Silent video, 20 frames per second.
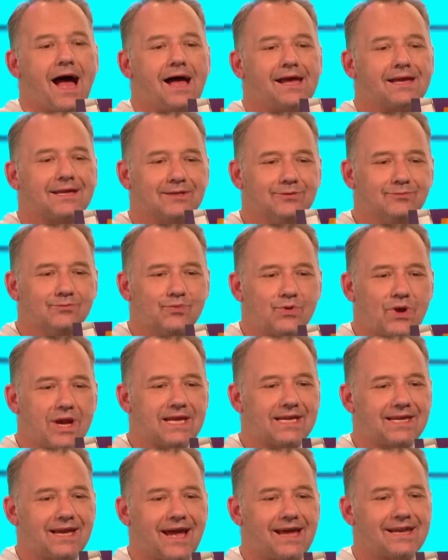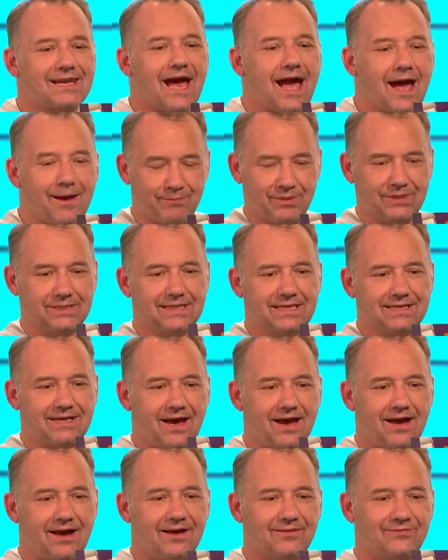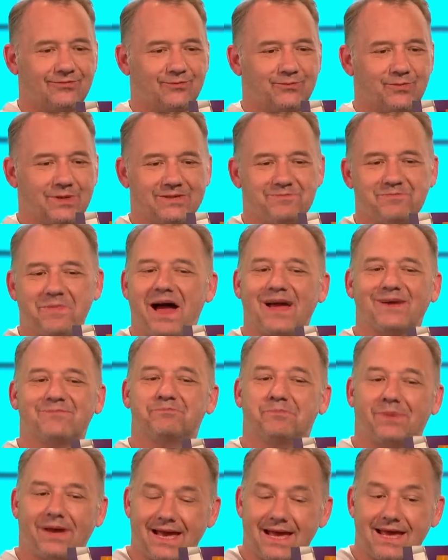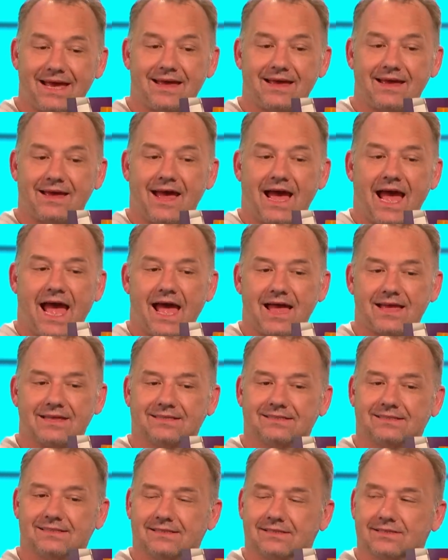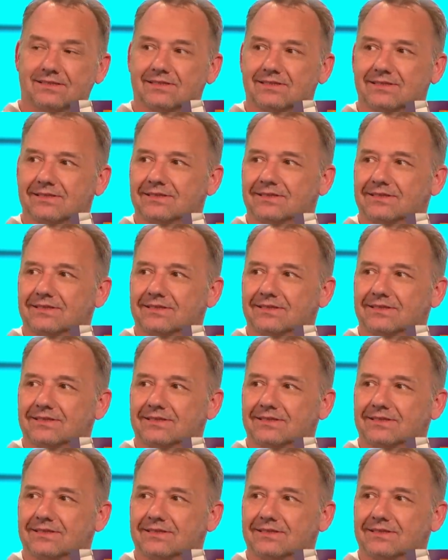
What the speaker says: I can break an apple in half with my bare hands.